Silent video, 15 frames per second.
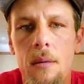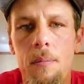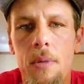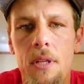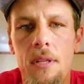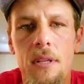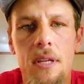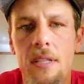
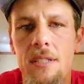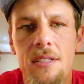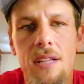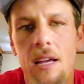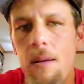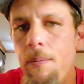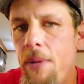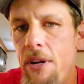but it's
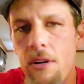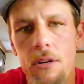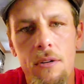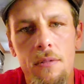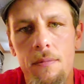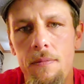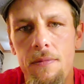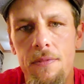not a
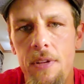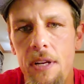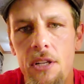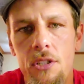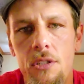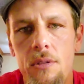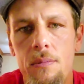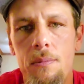mirrored
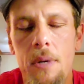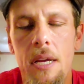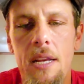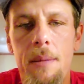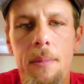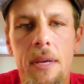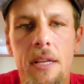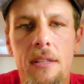finish by
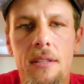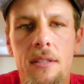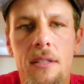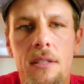any means.